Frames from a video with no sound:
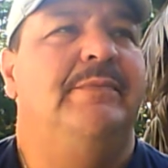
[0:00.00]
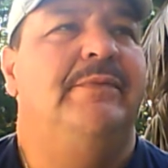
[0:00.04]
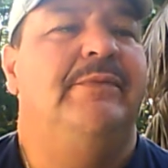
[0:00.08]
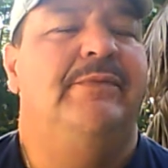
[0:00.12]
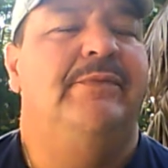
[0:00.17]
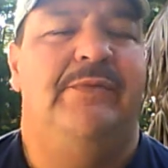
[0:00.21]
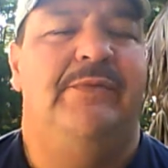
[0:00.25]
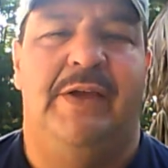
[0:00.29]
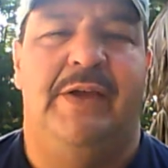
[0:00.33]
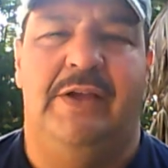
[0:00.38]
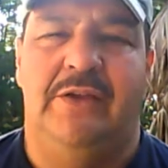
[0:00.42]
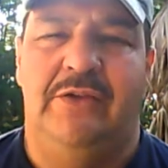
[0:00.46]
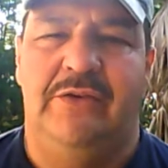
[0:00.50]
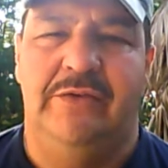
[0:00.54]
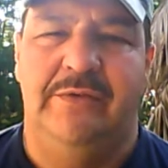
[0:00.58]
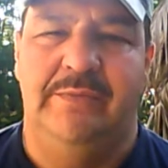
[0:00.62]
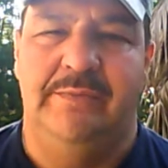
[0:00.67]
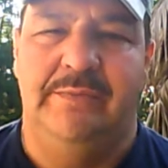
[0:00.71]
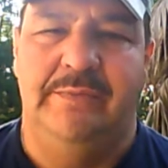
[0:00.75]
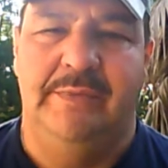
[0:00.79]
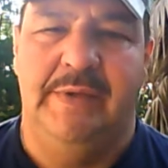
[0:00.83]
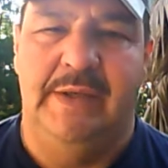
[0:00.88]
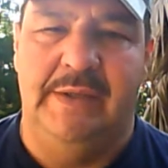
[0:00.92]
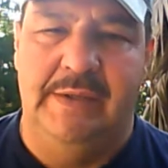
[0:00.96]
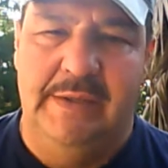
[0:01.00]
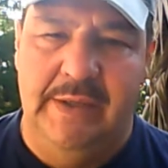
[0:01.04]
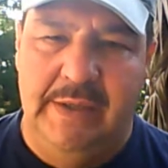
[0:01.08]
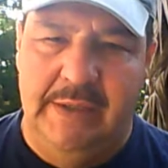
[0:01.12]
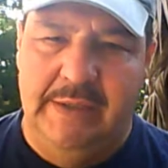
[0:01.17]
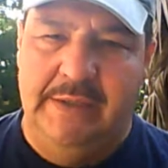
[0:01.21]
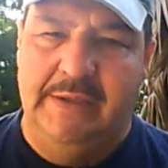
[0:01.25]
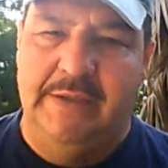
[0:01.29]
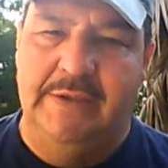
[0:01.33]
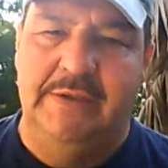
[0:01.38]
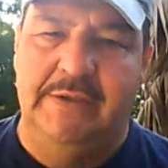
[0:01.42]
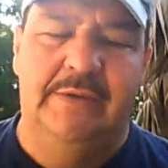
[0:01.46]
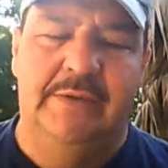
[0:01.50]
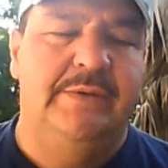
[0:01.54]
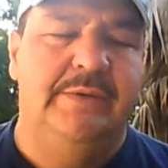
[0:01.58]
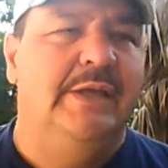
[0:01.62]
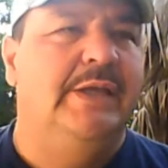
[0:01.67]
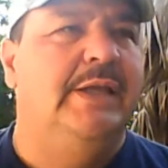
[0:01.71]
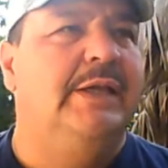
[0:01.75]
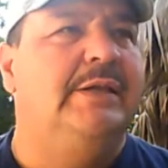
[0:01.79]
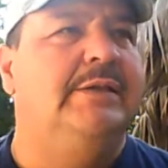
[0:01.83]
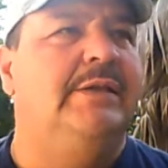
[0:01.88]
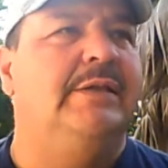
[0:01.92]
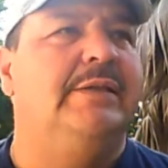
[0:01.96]
fence. They dig,
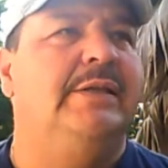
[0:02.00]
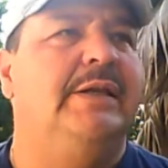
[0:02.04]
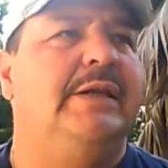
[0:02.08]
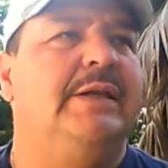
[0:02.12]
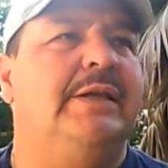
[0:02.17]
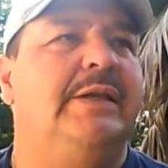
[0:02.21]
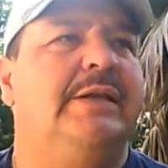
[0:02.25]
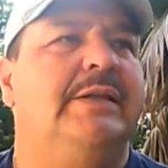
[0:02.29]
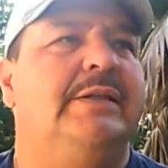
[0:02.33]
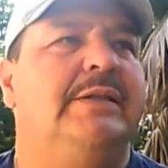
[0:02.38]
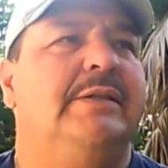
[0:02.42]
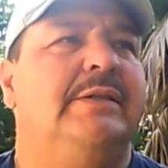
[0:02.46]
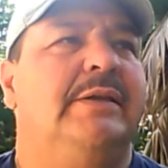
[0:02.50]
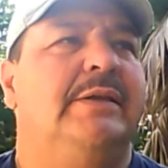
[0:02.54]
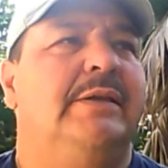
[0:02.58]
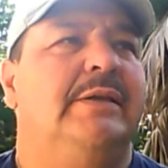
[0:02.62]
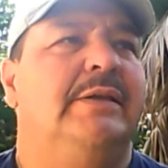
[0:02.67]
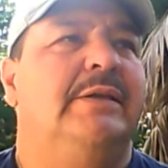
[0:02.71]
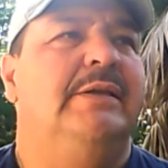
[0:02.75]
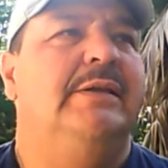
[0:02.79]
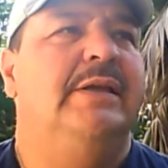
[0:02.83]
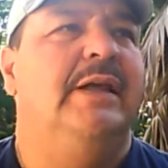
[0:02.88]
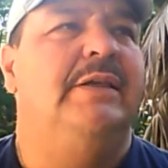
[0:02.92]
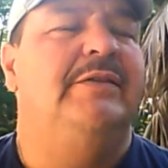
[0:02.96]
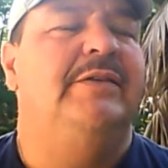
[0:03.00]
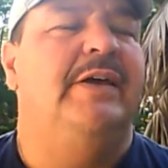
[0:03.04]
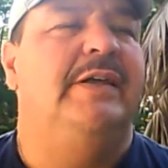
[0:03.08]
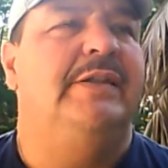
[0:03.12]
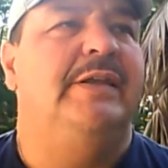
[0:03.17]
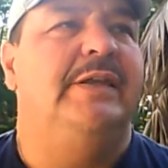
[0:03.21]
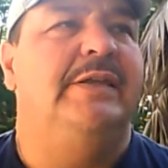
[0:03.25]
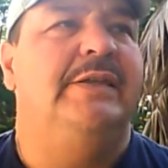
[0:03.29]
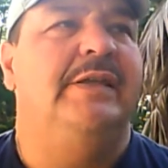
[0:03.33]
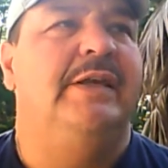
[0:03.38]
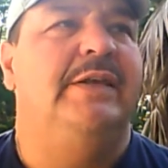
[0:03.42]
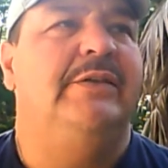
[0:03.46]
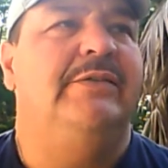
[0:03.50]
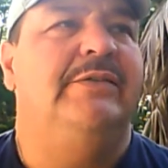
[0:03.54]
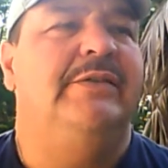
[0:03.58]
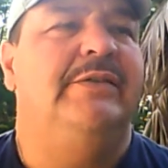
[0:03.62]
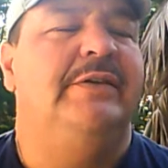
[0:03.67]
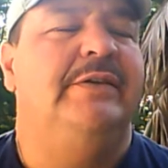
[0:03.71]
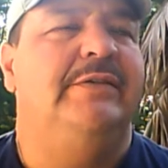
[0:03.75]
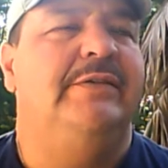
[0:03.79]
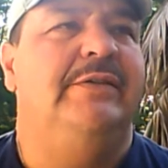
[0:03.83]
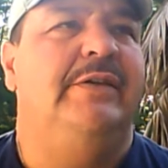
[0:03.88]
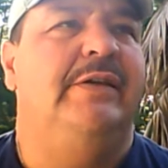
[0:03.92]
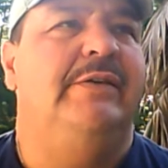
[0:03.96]
they like to dig, and that's how they nest
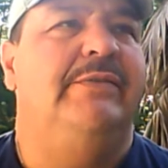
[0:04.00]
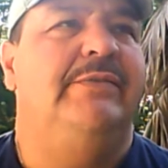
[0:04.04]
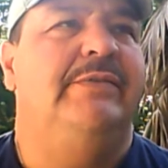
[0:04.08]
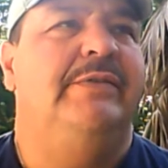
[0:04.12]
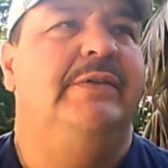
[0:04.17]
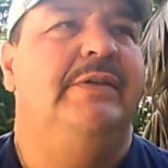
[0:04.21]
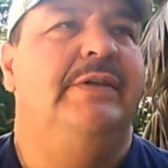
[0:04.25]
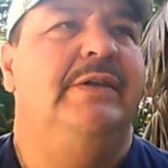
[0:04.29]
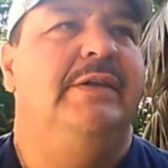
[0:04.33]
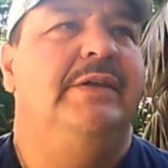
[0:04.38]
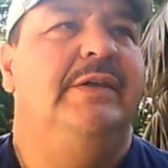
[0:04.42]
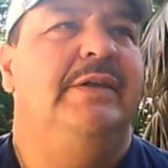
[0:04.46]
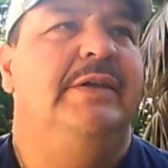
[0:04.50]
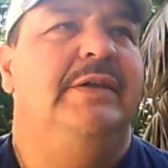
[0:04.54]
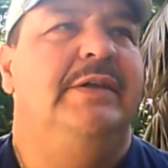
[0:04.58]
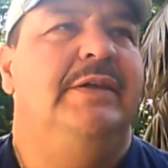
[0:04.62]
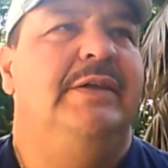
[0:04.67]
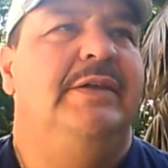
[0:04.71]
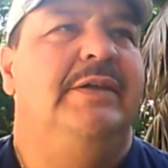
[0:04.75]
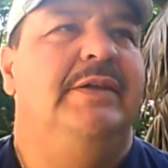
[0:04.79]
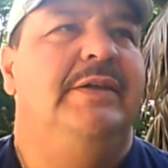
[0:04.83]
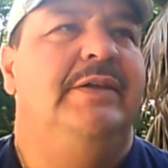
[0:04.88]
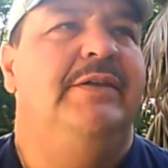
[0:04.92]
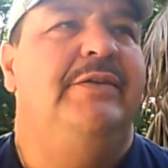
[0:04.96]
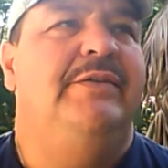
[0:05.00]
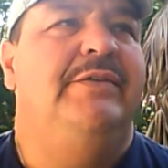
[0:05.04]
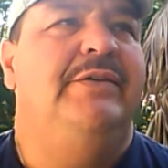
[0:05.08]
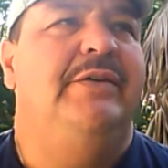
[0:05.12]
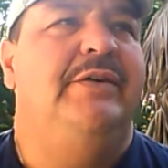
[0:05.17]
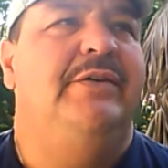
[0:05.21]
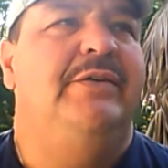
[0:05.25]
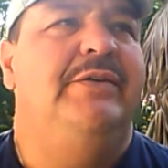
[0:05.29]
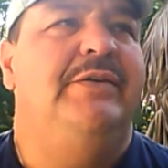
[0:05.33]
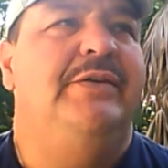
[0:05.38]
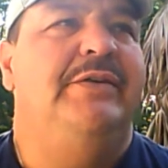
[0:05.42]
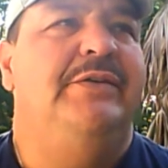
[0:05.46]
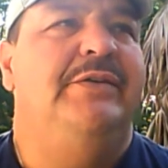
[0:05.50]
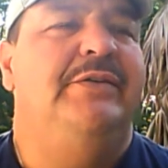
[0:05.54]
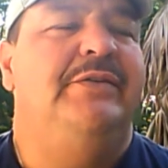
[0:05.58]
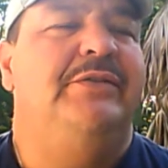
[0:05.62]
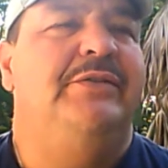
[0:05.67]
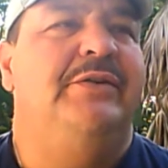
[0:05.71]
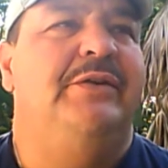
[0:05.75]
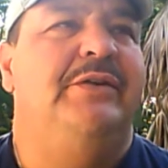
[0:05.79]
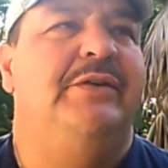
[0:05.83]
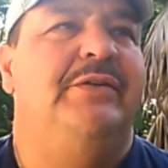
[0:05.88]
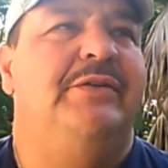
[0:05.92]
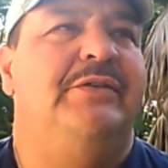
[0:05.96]
and stuff. So,
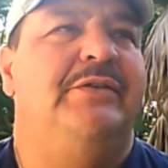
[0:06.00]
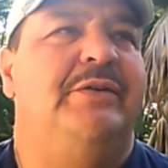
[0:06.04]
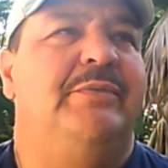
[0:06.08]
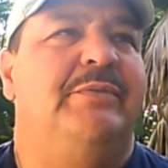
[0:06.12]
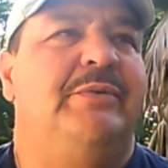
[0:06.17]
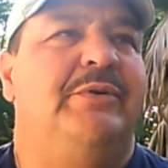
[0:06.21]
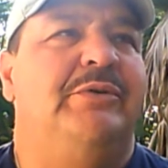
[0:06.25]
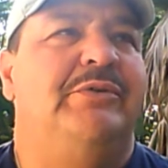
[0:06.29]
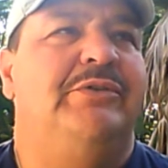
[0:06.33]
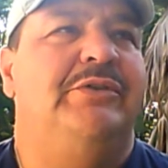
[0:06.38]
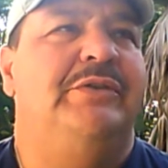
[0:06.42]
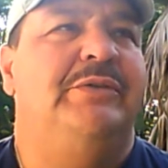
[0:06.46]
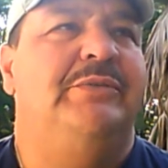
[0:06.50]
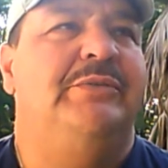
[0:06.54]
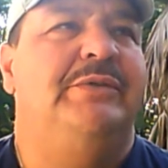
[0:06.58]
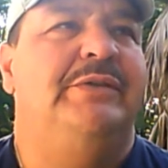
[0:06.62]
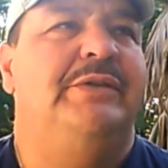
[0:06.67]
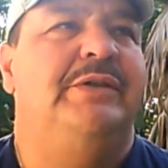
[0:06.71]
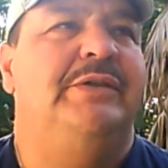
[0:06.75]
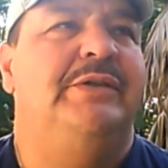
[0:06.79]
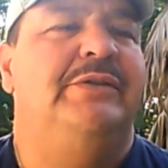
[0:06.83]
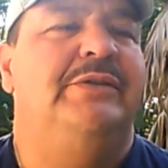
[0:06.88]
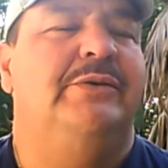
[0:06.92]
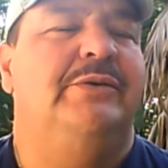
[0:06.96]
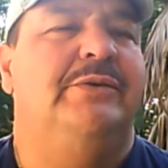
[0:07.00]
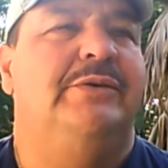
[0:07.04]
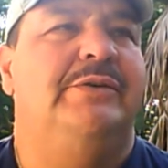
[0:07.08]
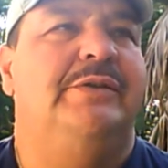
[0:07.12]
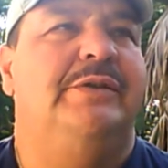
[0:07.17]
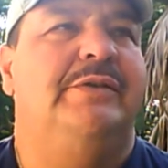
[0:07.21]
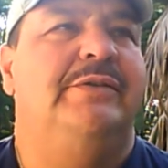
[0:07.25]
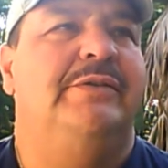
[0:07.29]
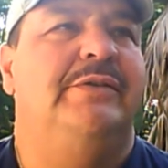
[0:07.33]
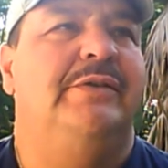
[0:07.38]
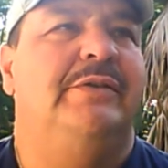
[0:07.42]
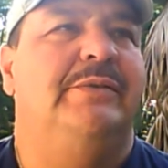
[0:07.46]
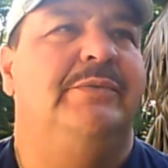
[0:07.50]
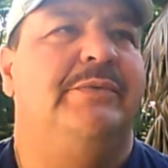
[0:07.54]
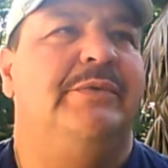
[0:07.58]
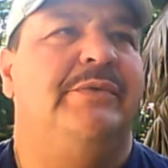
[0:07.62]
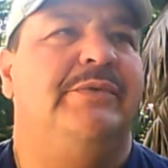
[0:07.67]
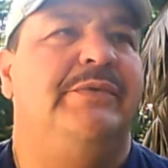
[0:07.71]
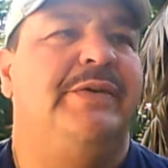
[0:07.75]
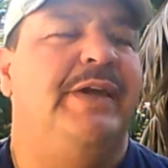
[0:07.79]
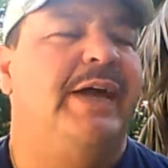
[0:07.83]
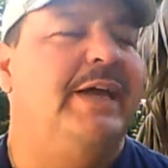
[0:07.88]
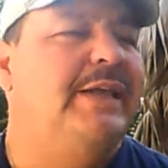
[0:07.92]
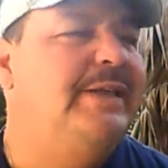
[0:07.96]
there's all this commotion with the tortoise, and
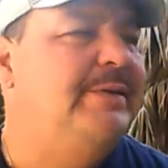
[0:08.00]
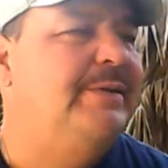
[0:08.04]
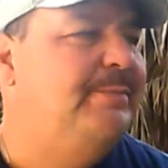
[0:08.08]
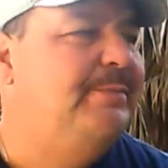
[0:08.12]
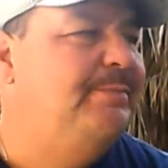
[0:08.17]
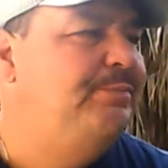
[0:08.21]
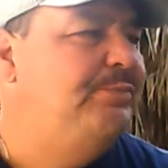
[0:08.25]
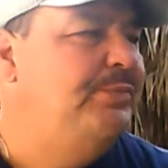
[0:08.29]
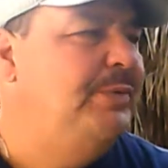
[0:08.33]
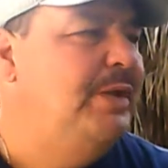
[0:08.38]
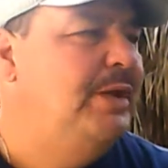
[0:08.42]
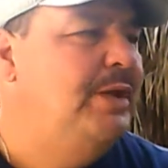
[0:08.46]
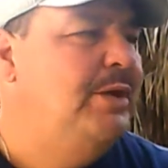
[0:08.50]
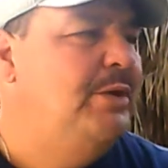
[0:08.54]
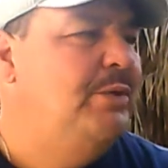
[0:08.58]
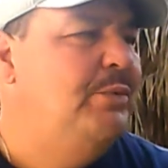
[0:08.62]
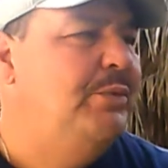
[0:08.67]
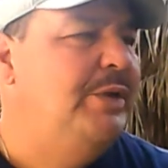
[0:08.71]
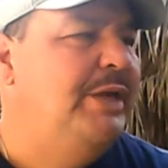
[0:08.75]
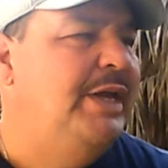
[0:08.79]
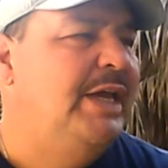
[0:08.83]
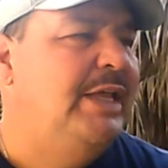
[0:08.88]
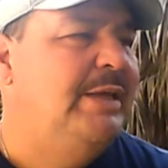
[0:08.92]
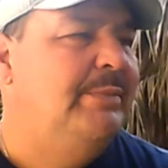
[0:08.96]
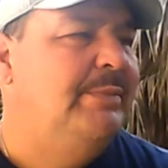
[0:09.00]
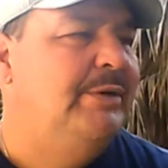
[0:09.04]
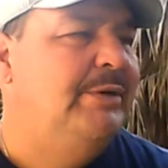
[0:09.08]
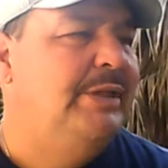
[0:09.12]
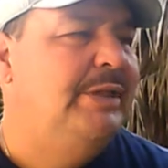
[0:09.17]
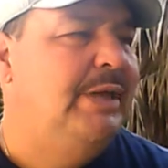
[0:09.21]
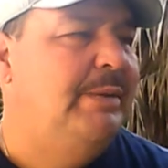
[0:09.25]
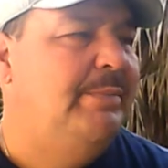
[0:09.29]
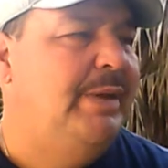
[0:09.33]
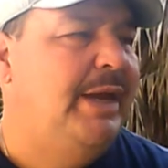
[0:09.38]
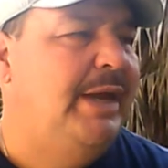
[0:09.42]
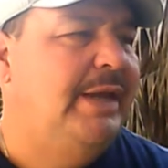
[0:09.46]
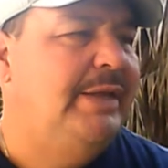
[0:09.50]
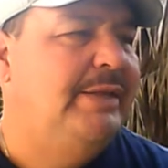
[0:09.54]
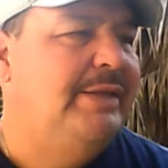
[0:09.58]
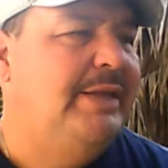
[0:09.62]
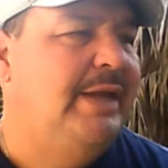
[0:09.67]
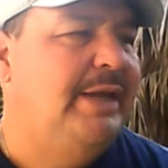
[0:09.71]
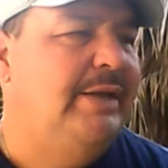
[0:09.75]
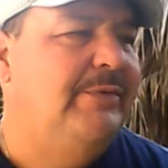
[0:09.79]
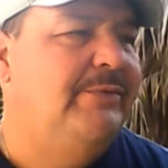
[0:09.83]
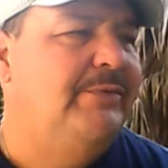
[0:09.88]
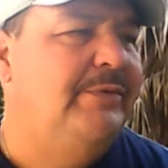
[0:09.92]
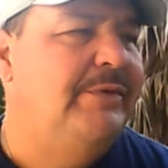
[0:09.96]
we've got him. We had him on our back
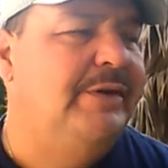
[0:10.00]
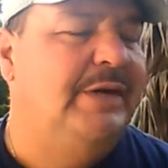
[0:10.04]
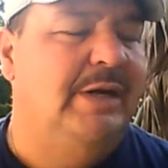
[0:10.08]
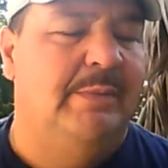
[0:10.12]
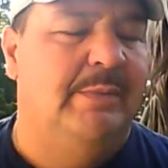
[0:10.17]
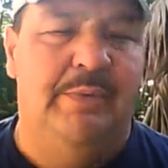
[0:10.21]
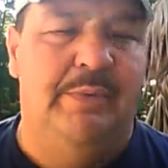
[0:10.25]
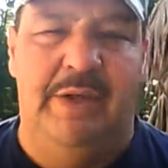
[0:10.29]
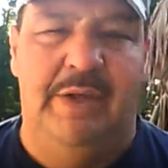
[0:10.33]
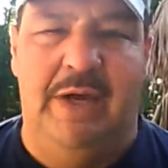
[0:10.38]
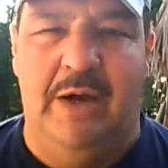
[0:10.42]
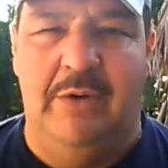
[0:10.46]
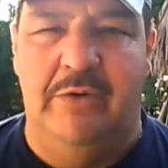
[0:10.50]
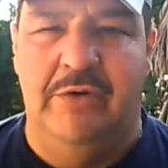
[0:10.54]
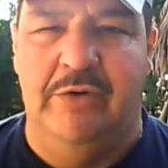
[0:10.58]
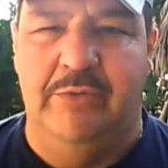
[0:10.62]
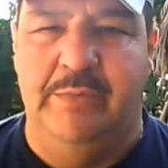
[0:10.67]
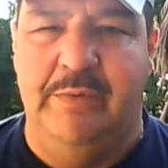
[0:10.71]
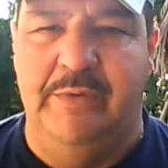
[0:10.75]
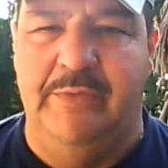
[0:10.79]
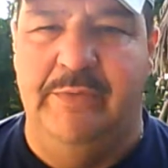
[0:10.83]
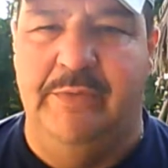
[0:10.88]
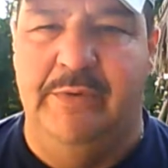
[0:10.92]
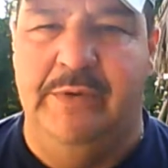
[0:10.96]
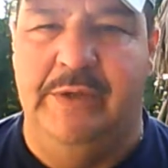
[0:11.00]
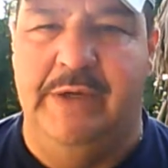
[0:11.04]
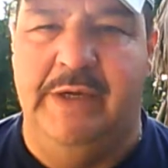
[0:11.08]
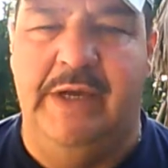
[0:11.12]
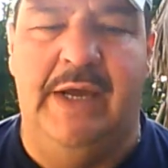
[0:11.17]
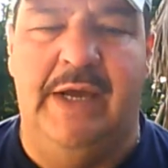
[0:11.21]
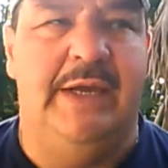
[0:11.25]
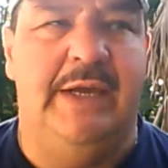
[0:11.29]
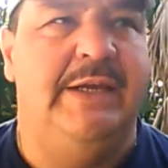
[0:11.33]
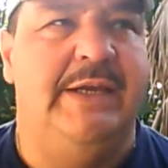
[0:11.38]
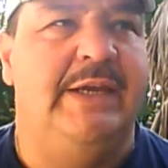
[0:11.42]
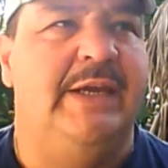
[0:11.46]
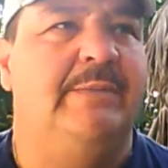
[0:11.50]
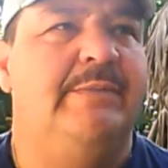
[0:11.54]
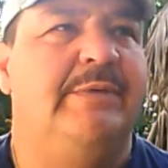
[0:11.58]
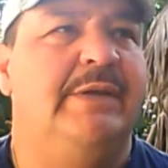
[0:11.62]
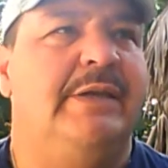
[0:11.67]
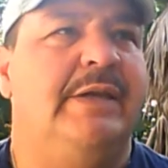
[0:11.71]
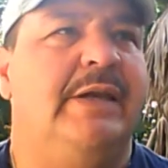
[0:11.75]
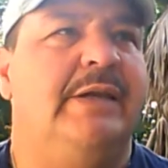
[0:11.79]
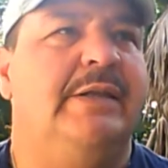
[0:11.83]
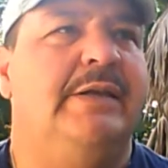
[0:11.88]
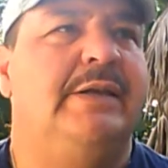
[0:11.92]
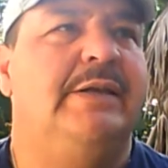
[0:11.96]
deck for a couple of hours before the guy came to
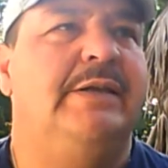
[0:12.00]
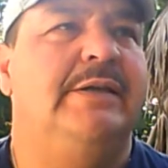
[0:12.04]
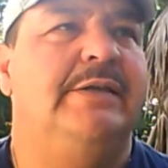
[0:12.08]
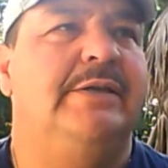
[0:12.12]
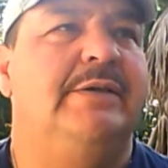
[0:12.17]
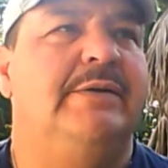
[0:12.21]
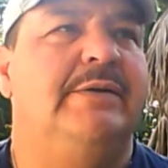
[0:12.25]
get it,